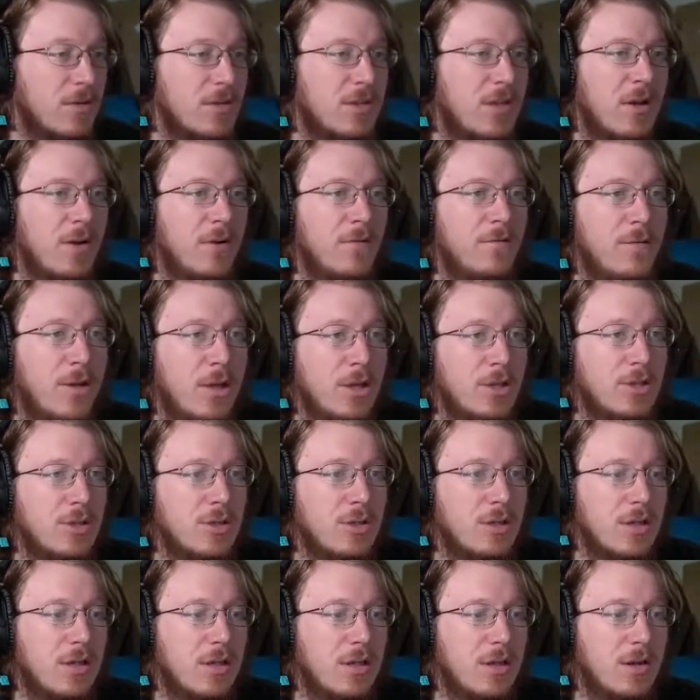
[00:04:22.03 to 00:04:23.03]
that are featured
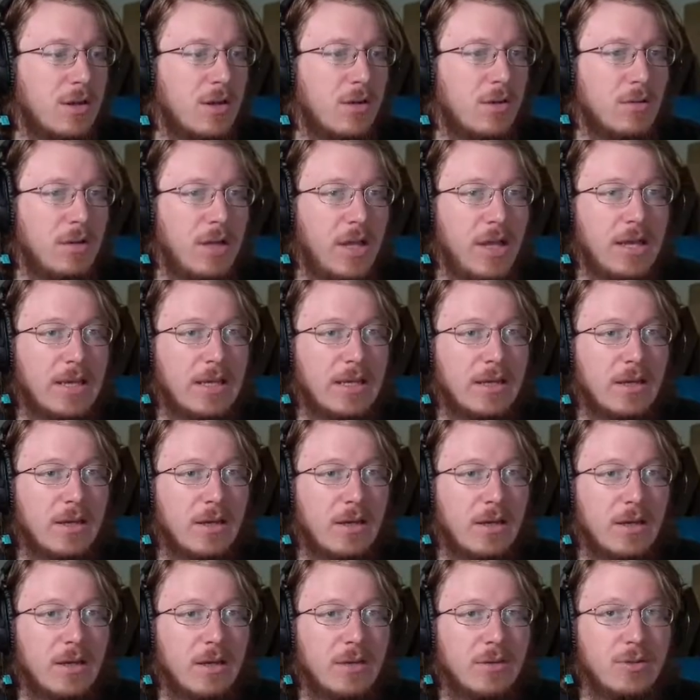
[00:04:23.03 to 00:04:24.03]
in here, like
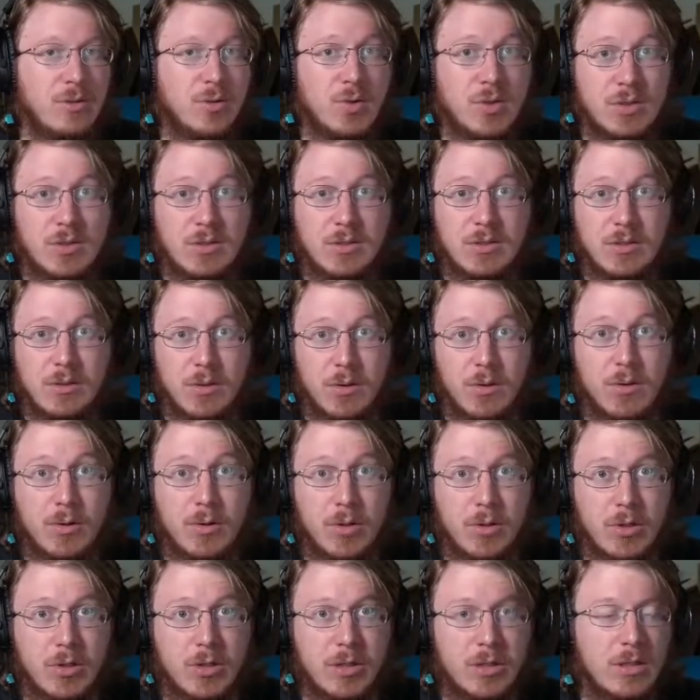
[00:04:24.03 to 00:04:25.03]
Dritzthro
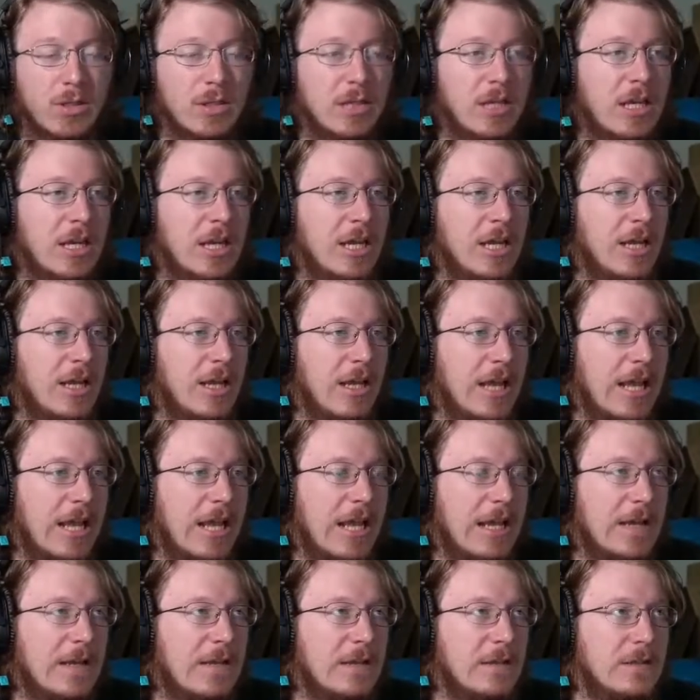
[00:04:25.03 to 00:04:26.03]
Urden
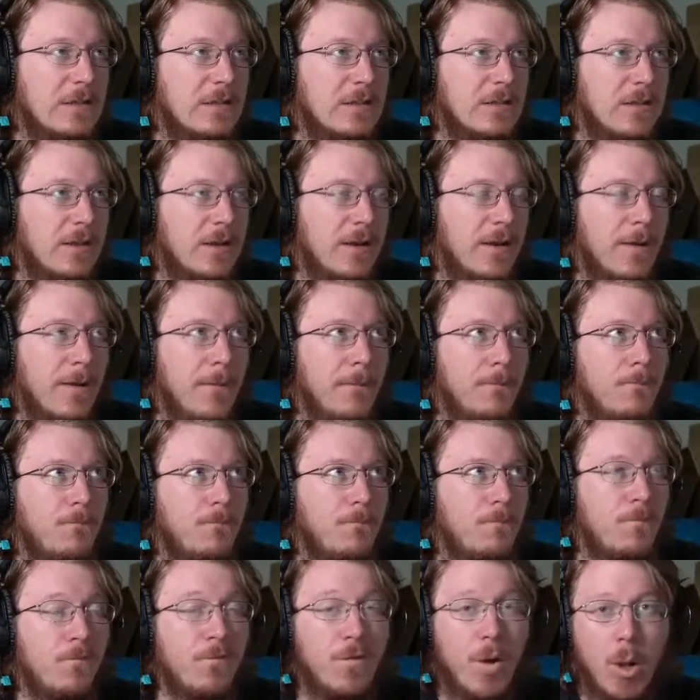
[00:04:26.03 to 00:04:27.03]
and
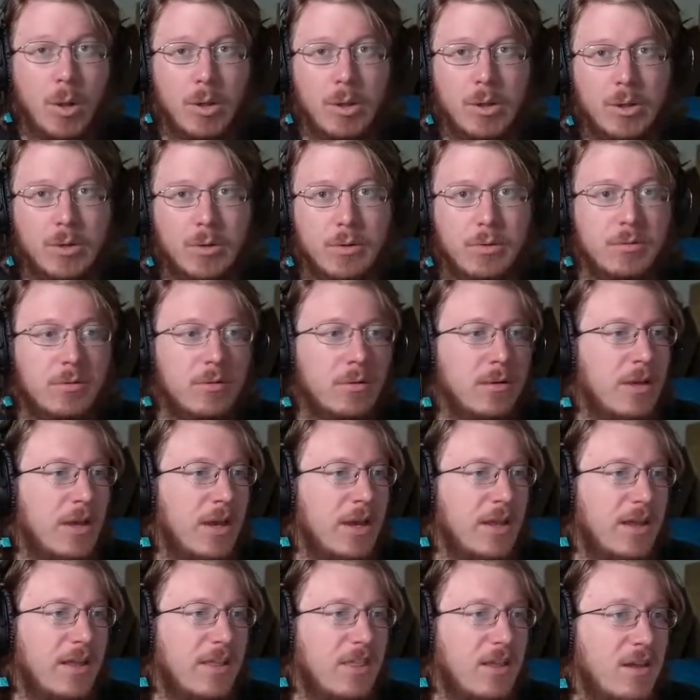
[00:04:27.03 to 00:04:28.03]
Volo,
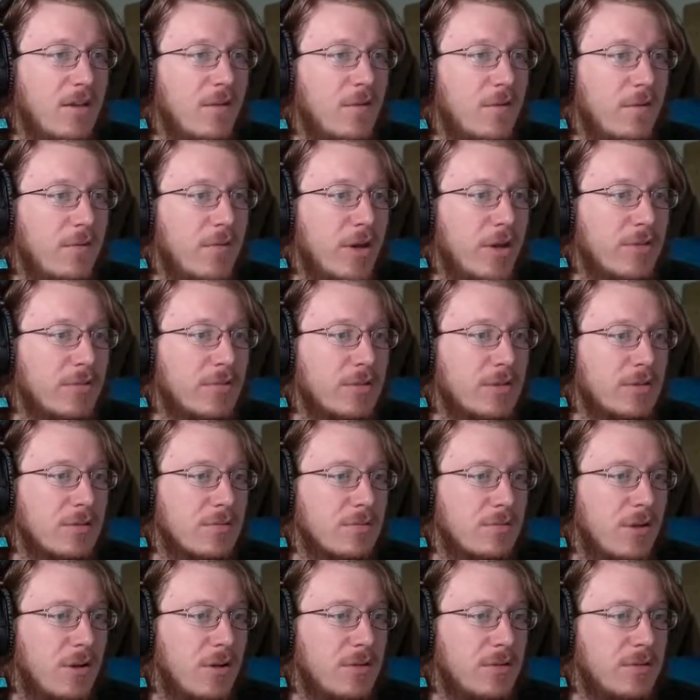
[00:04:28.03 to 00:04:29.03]
and I think a few others as
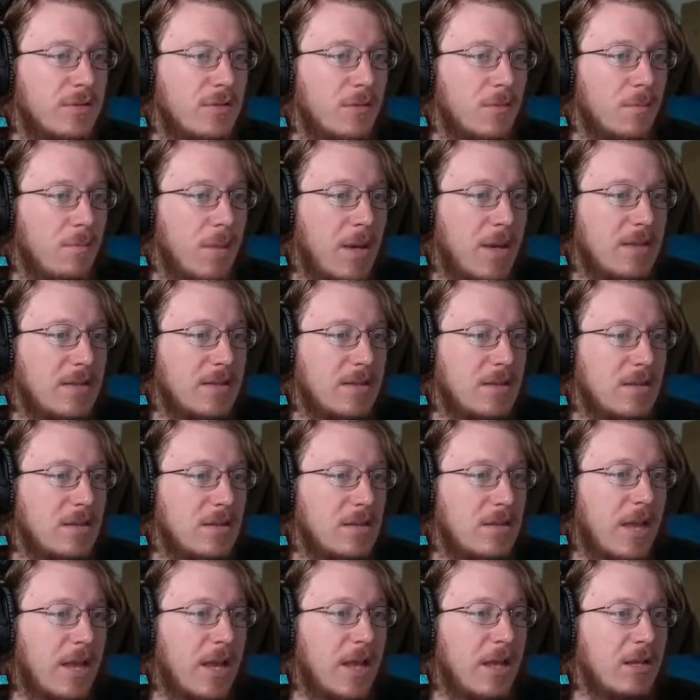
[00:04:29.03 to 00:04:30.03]
well. So basic
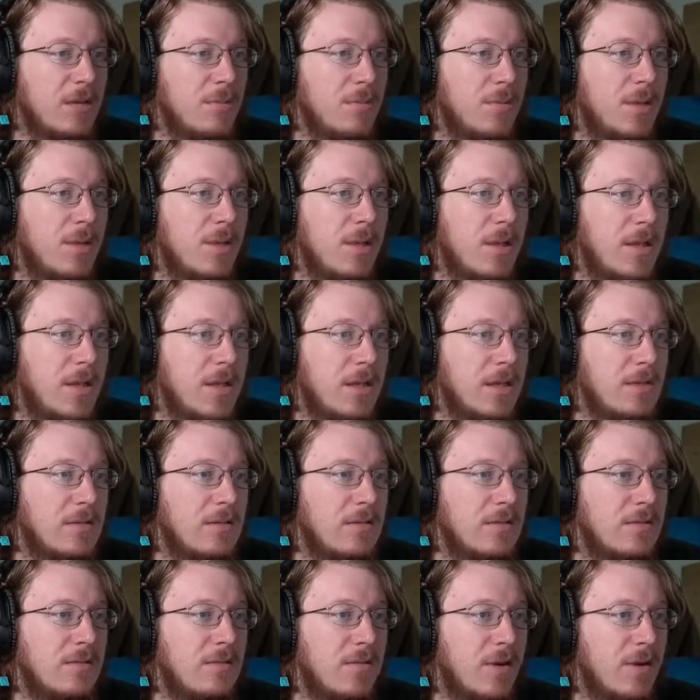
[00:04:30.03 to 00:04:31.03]
land
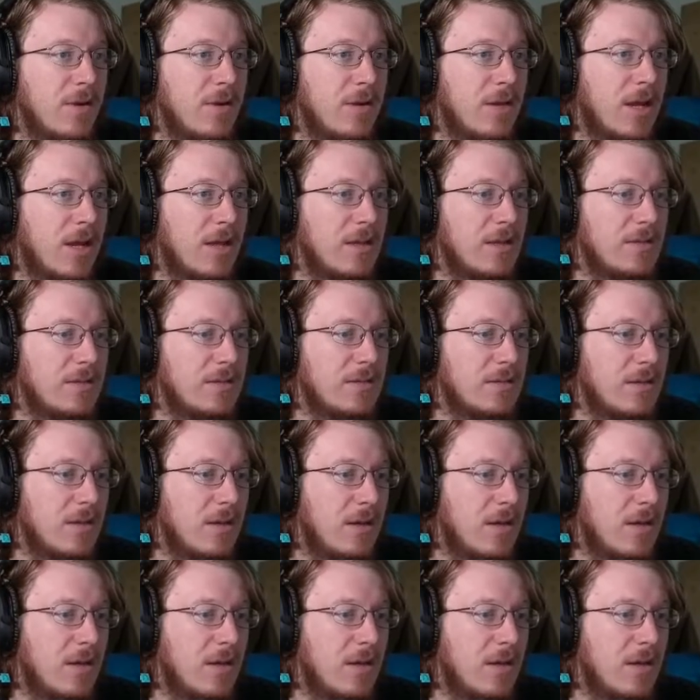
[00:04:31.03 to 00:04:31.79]
plains, very nice.